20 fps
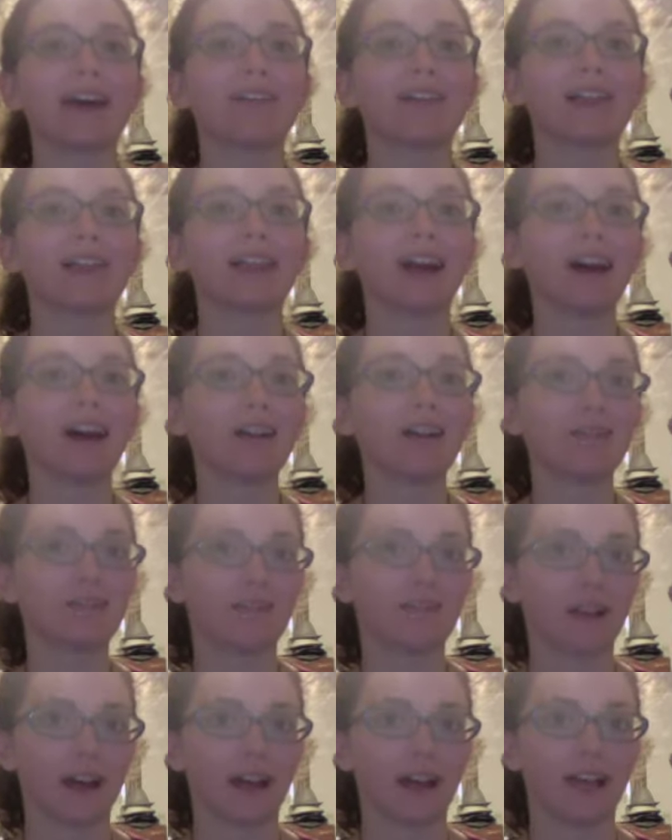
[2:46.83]
a lot of
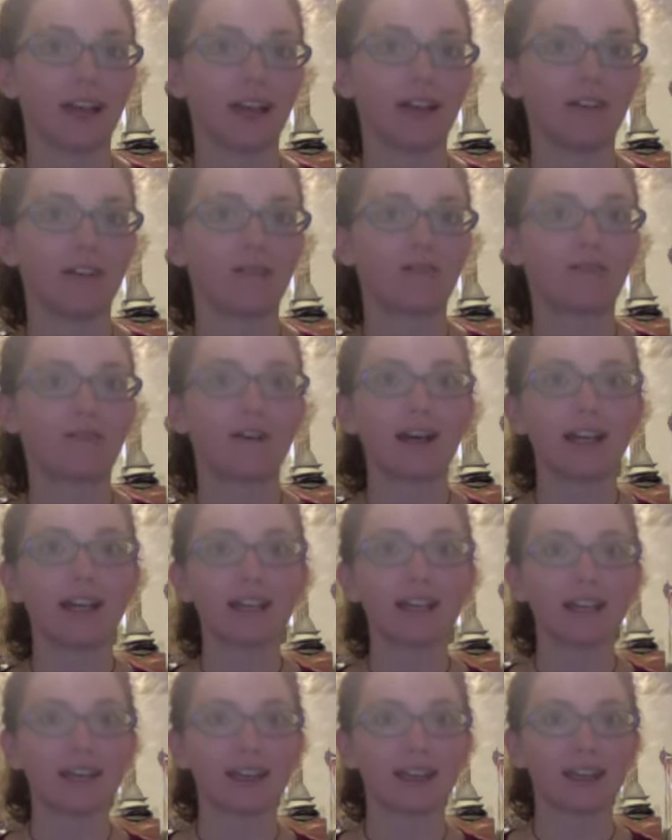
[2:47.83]
fun
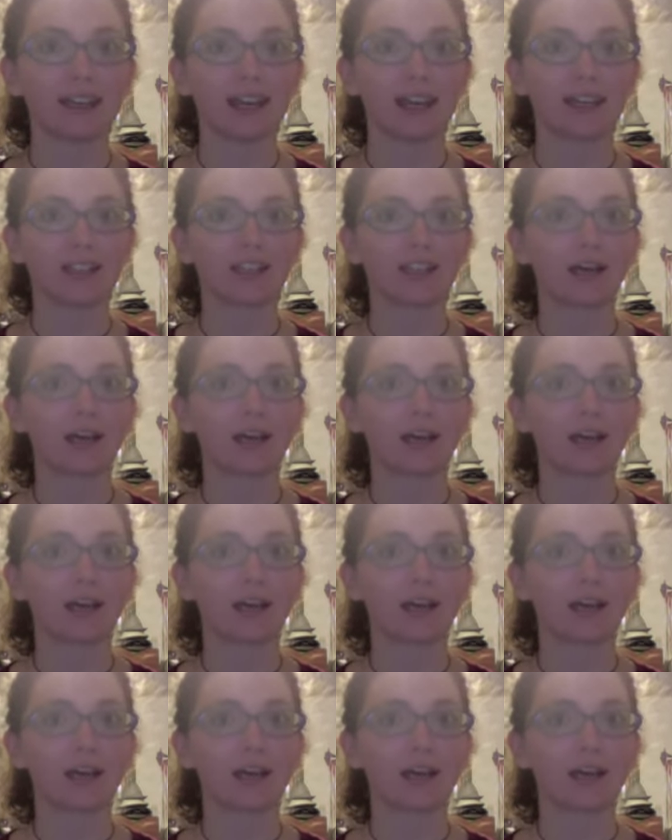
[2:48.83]
finding things,